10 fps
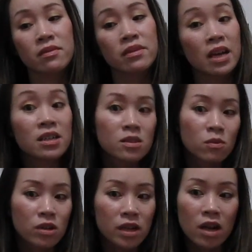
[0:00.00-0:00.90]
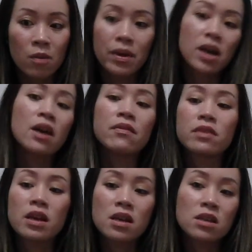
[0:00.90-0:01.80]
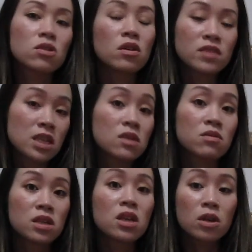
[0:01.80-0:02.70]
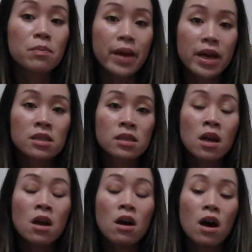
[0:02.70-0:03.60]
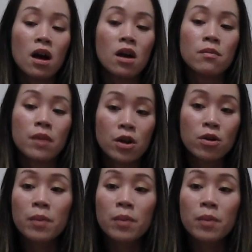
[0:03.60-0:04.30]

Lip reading: that doesn't work out, but I think it serves as a really good base under